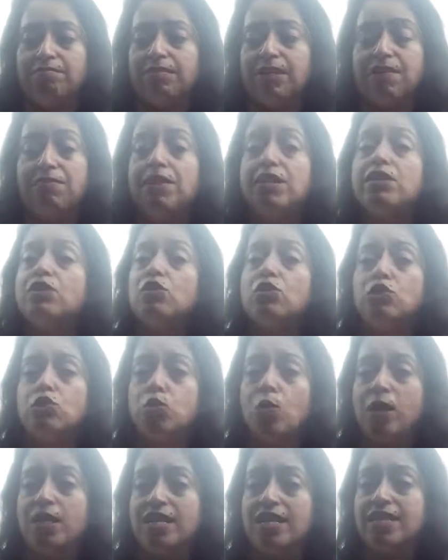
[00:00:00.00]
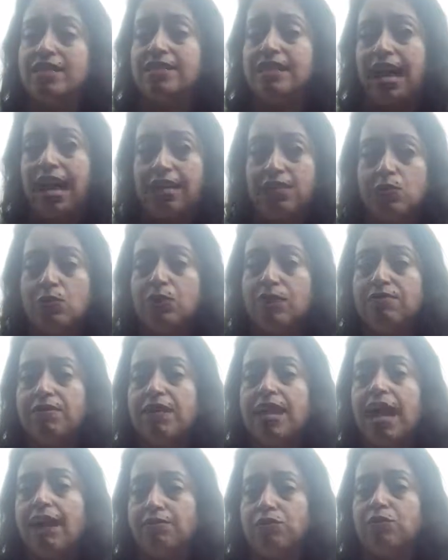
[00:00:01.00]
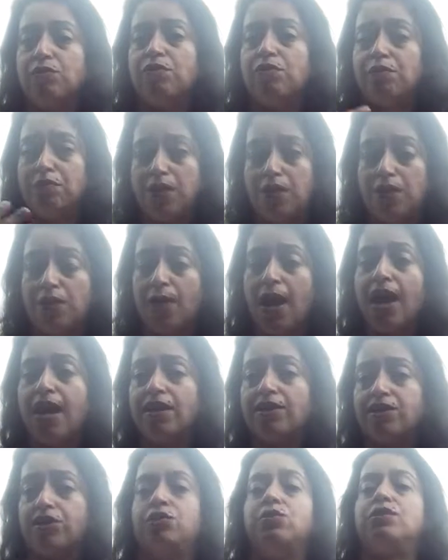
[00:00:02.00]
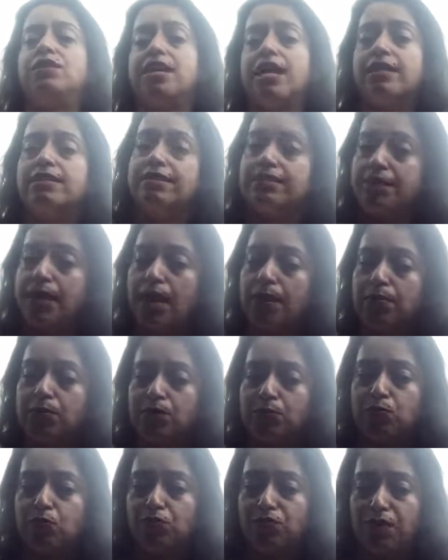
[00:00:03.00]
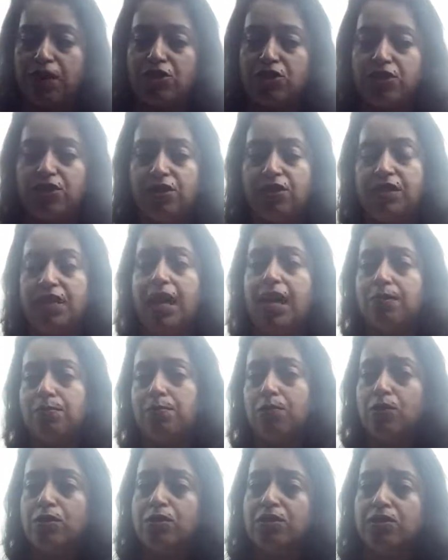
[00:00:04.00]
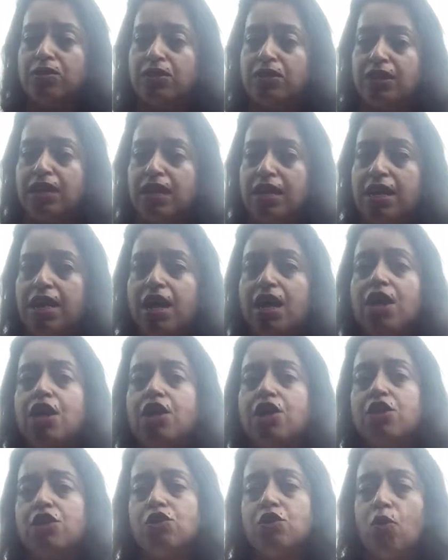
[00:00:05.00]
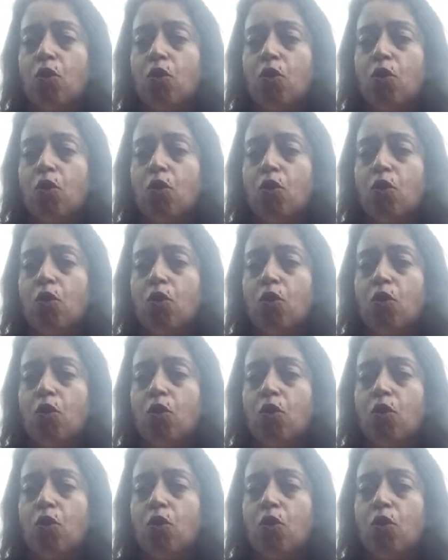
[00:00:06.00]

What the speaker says: even in your 20s, as you even have to figure out your next steps professionally and personally, you